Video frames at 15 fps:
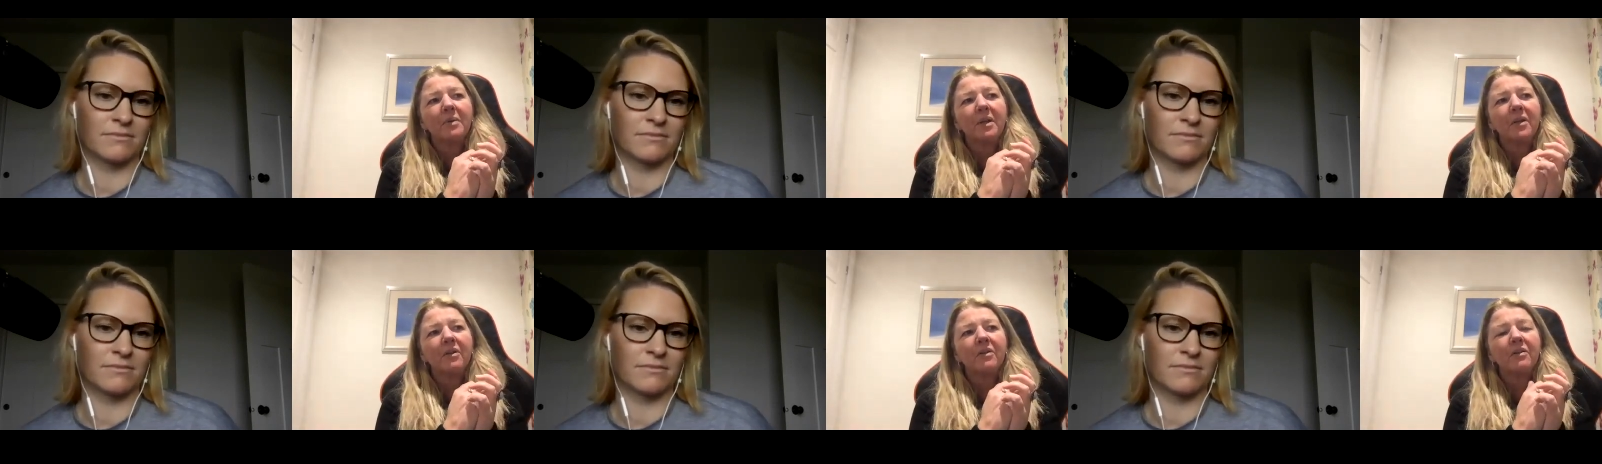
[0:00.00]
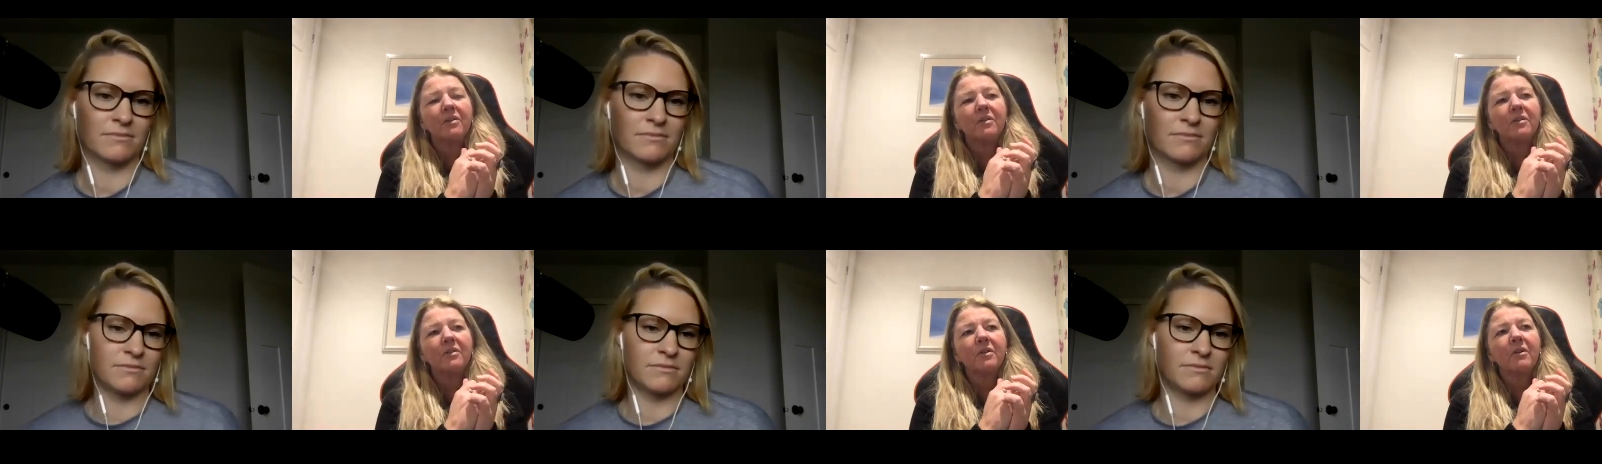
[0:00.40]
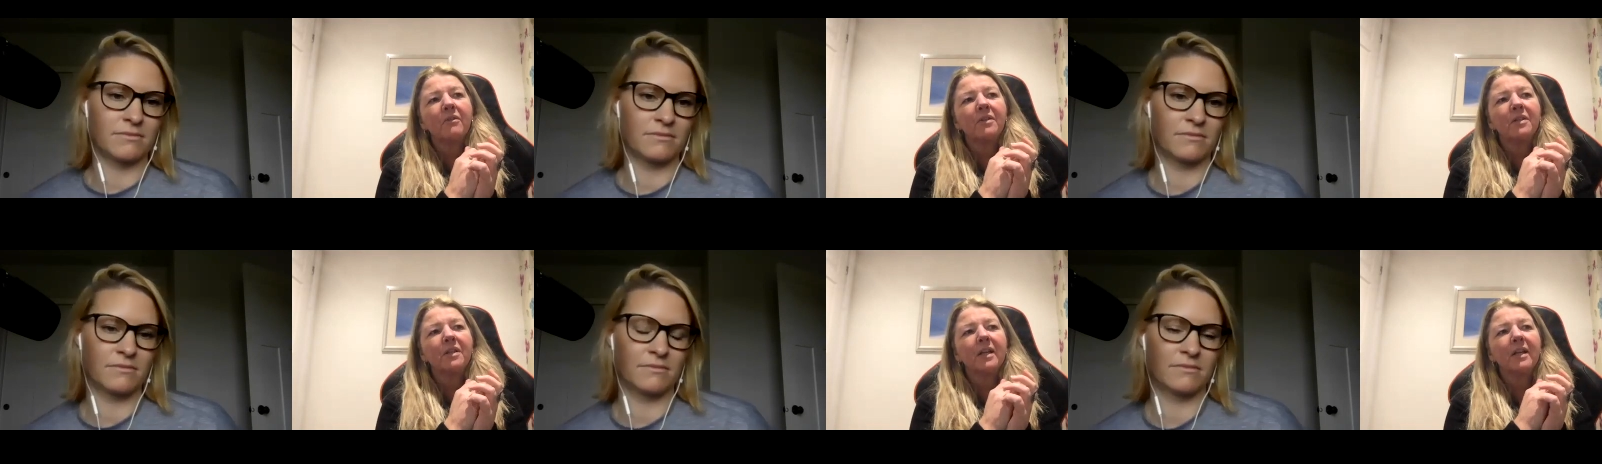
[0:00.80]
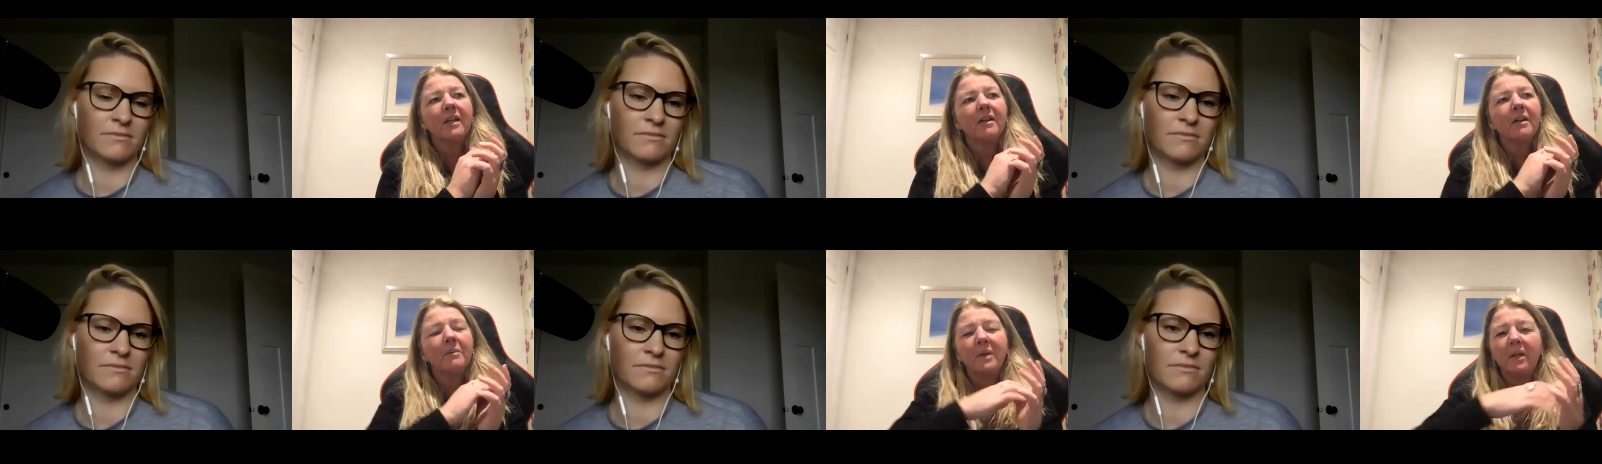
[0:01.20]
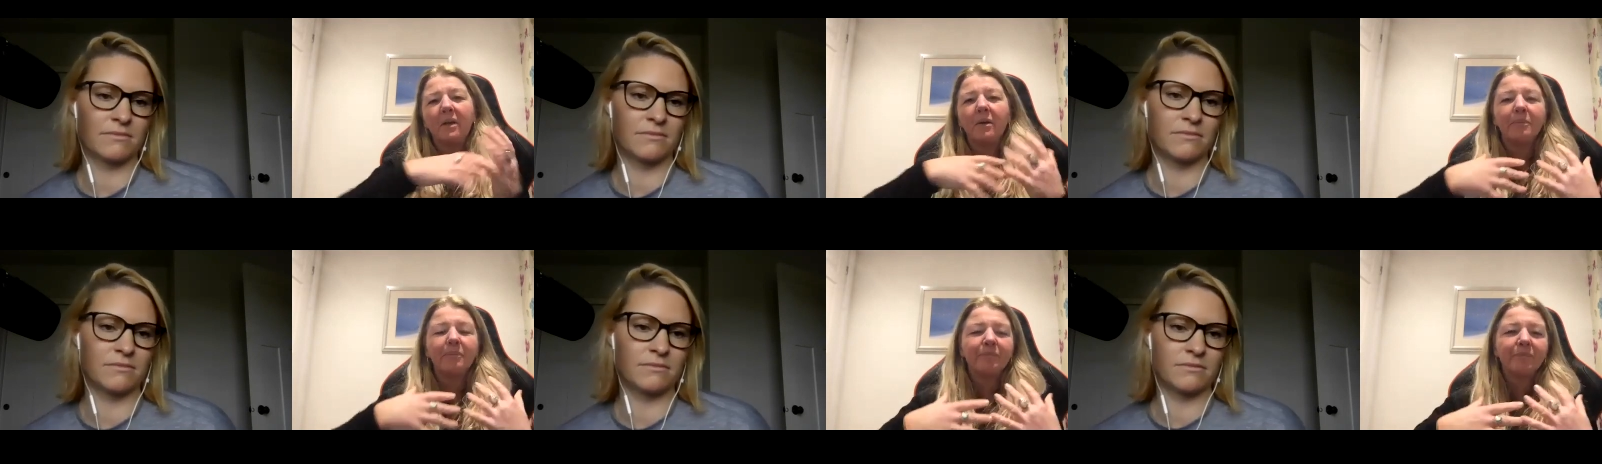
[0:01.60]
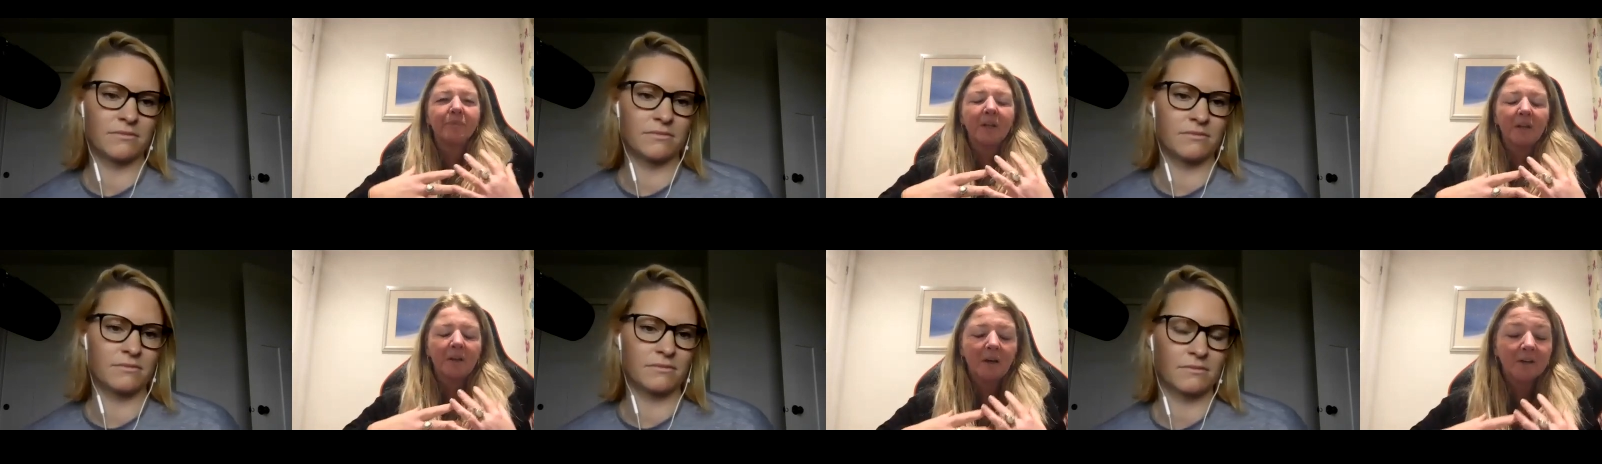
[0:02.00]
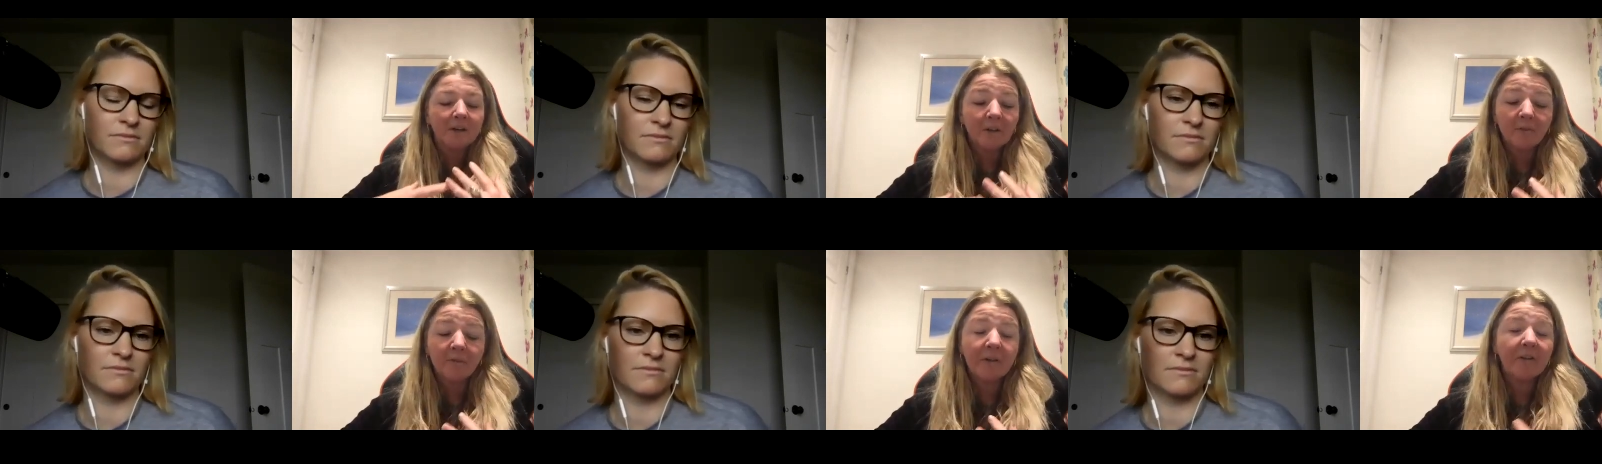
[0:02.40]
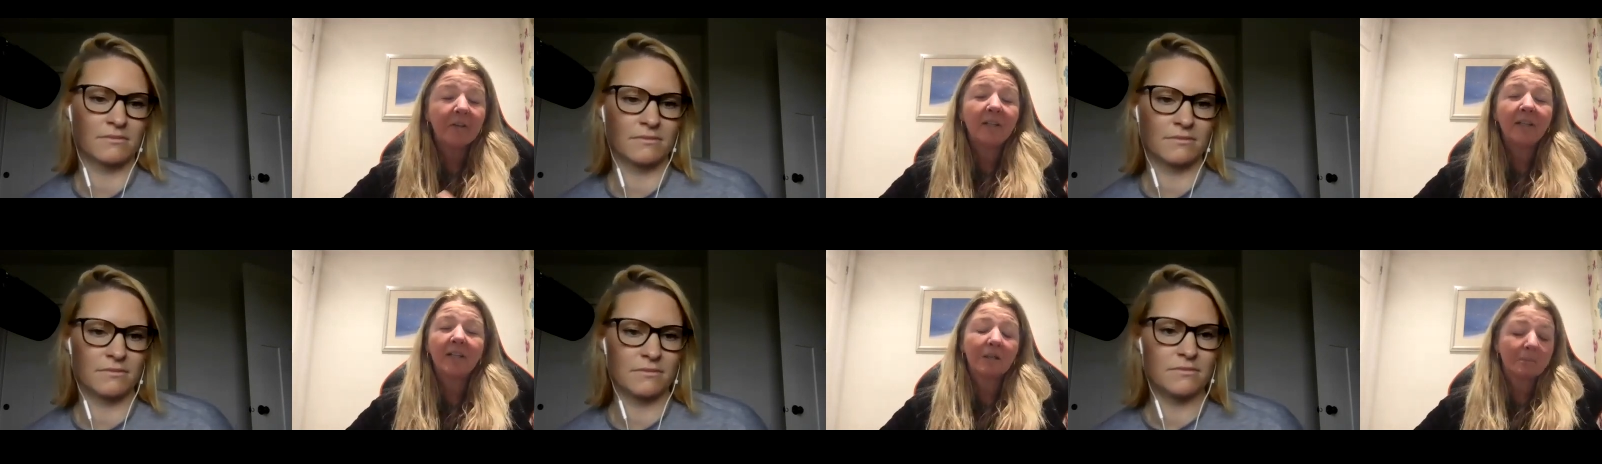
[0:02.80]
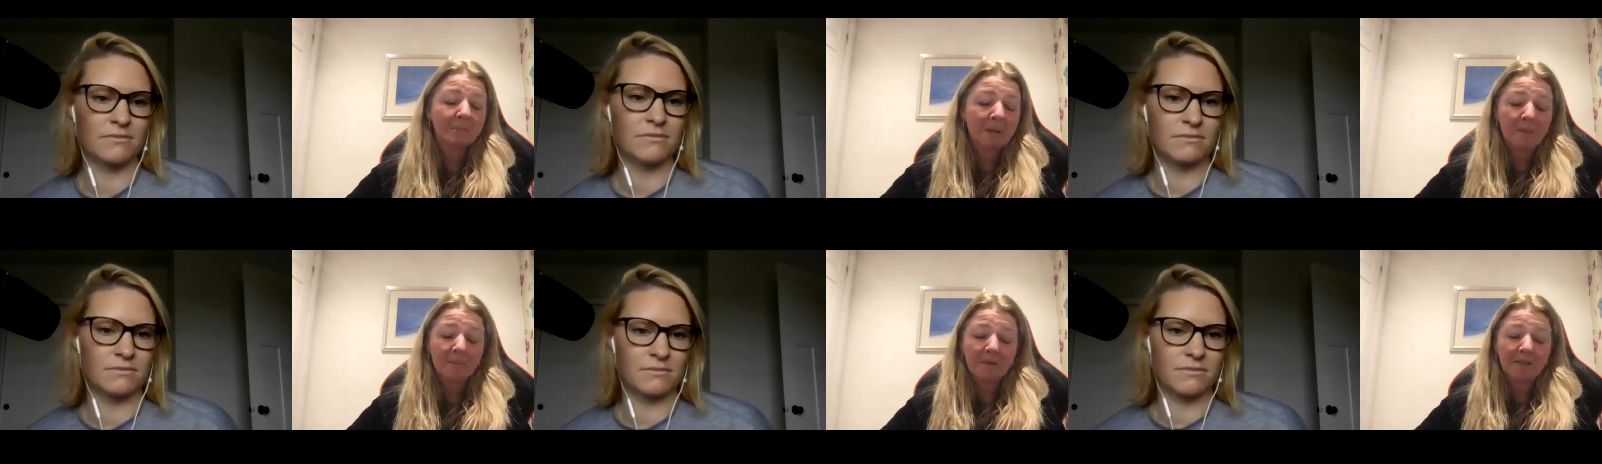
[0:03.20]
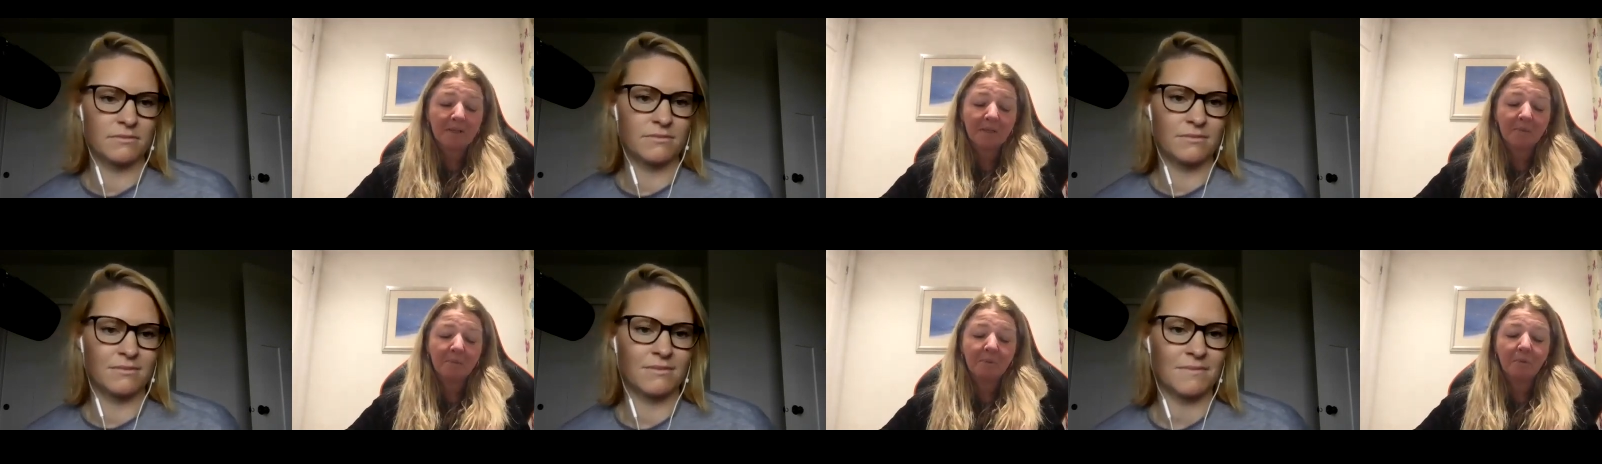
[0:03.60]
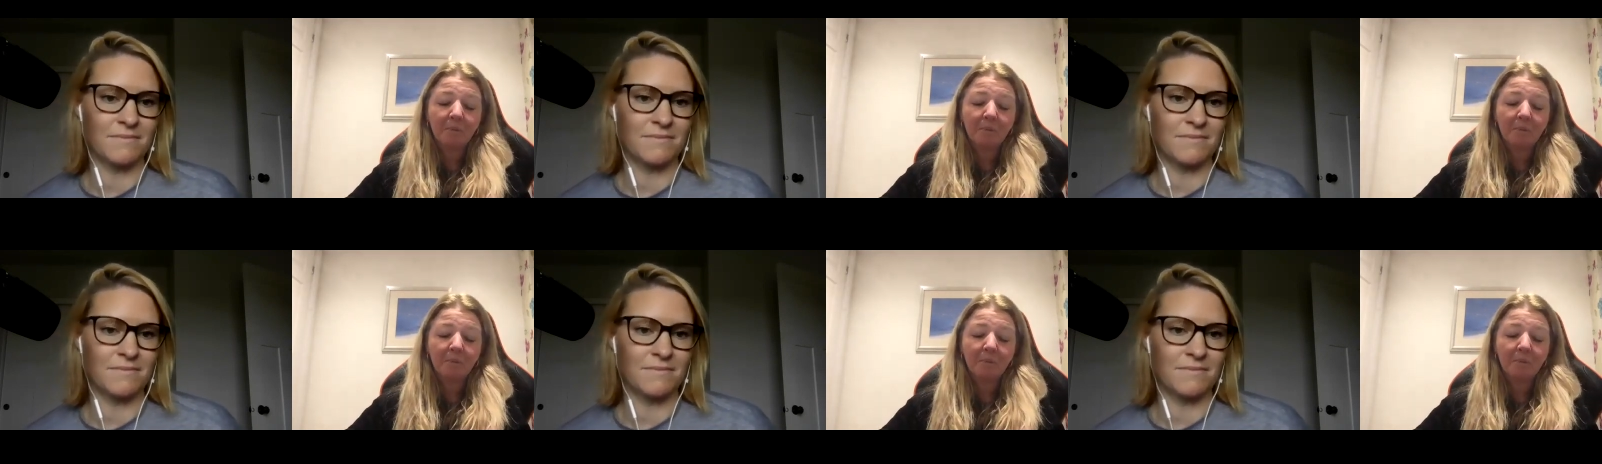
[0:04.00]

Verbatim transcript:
Speaker 1: Because obviously, I mean, I'm I know very little about basketball.